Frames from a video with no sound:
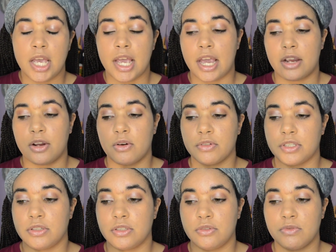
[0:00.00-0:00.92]
and go
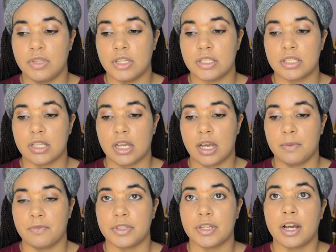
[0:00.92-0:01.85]
to do this
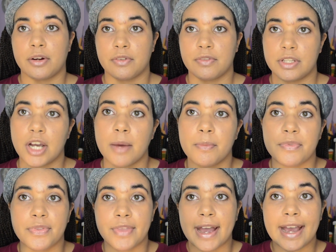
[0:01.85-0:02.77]
photography job.
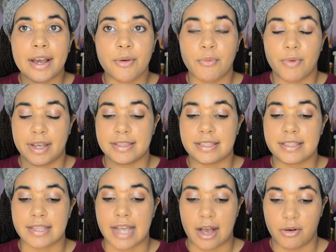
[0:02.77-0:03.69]
That went
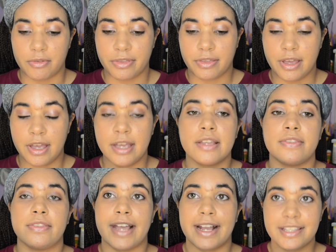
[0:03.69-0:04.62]
south.
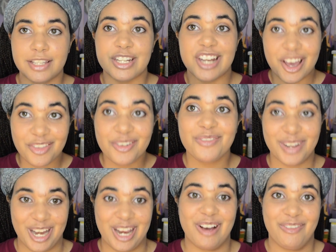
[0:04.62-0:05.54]
That's another
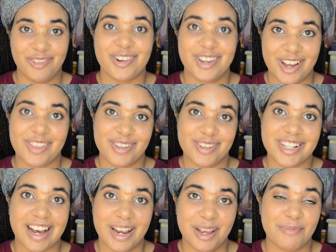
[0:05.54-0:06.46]
video for another
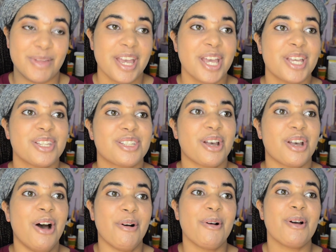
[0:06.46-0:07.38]
time.
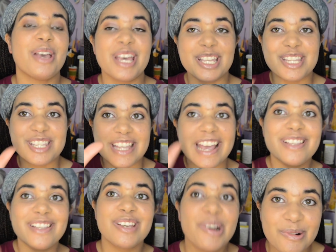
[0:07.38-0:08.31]
So stay
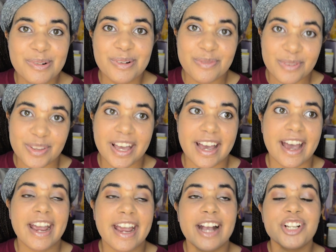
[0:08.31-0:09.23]
tuned for that.
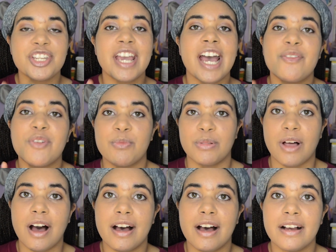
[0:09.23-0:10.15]
I actually have a
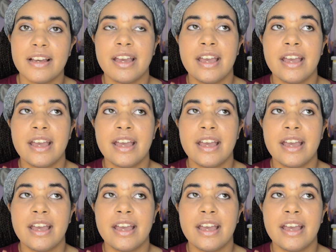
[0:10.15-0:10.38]
blog